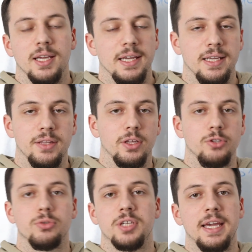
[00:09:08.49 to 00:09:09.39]
in
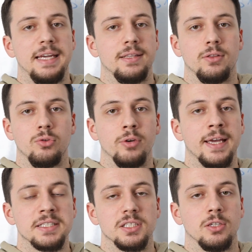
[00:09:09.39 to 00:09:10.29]
the UK, the
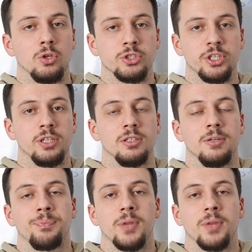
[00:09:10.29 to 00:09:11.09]
US, in Australia.